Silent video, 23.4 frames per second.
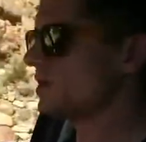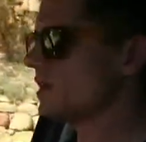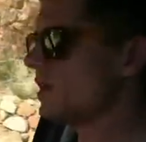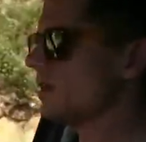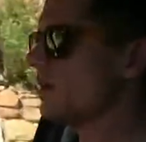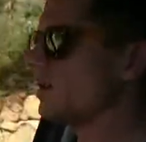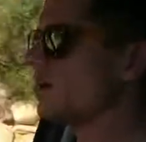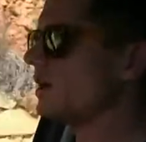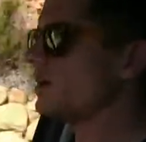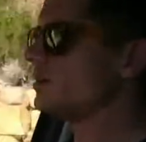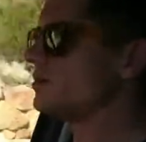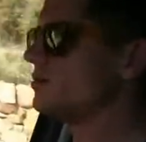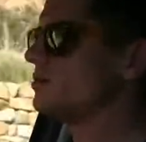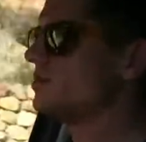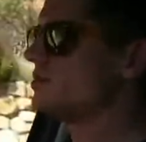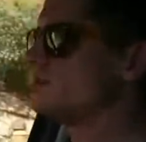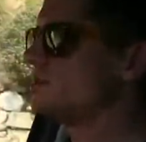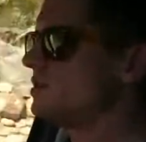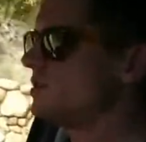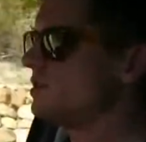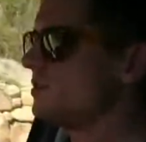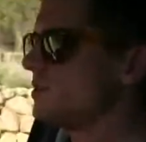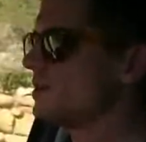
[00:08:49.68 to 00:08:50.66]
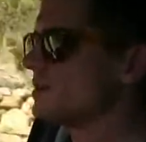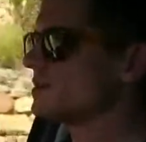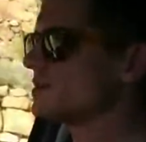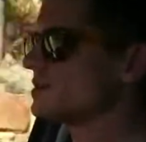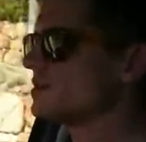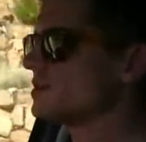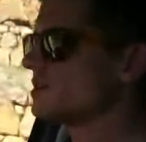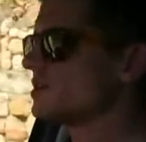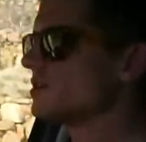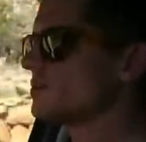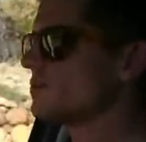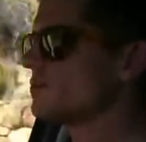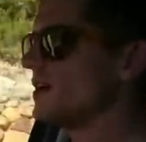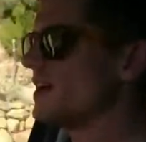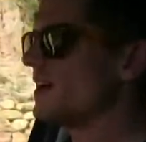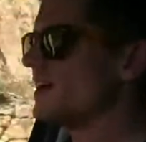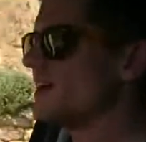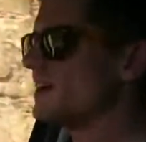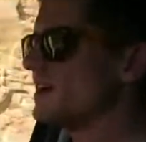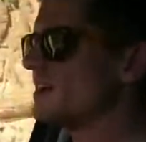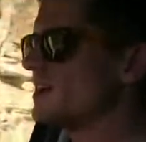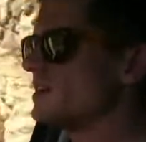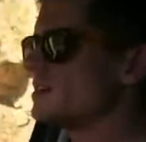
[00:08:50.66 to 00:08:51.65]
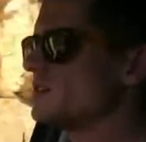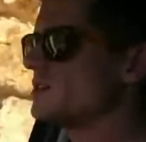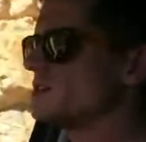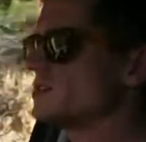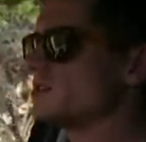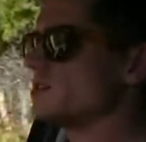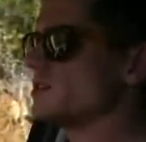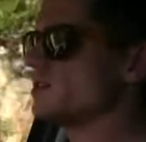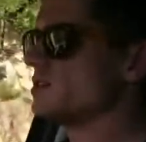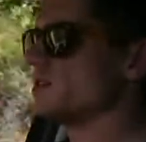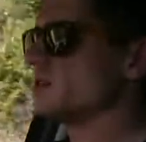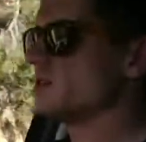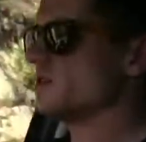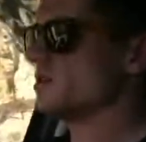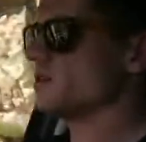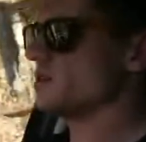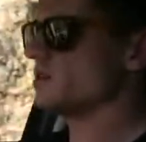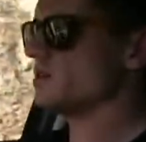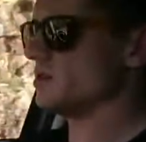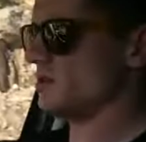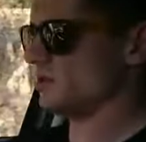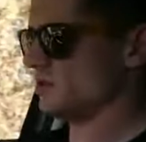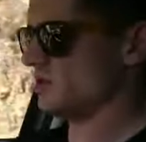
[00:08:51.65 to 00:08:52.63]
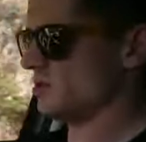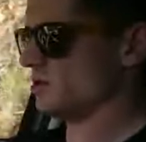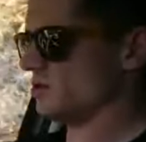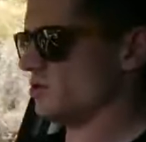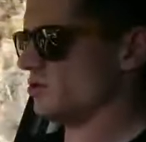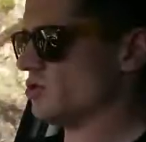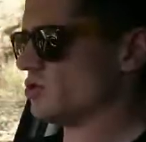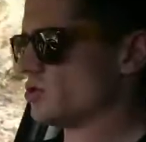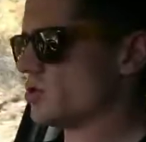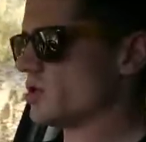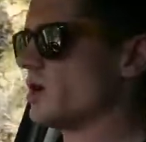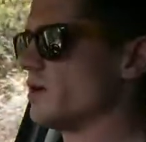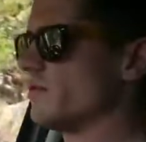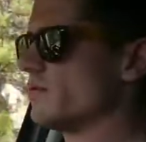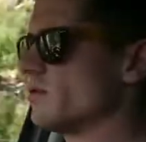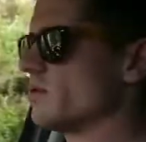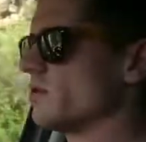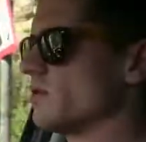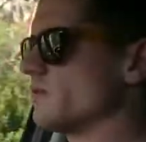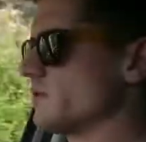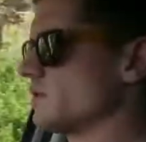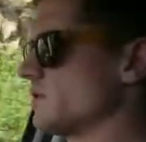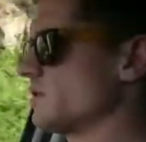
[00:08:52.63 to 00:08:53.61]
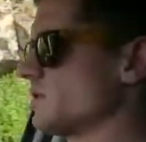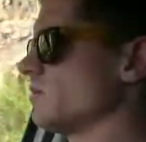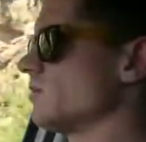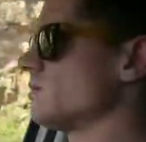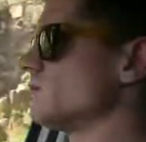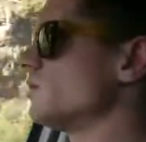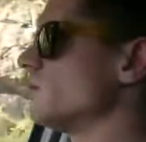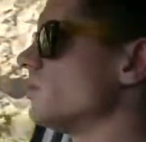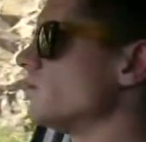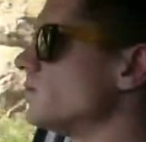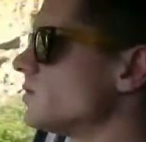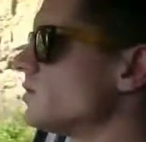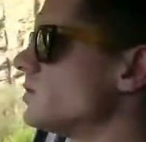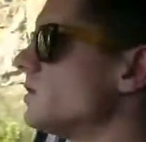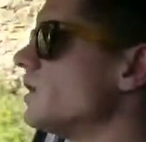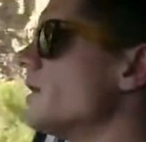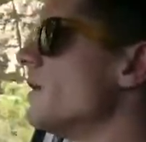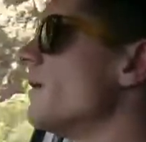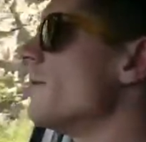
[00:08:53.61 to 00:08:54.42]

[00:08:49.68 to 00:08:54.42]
I like to see myself as a driver of some sort.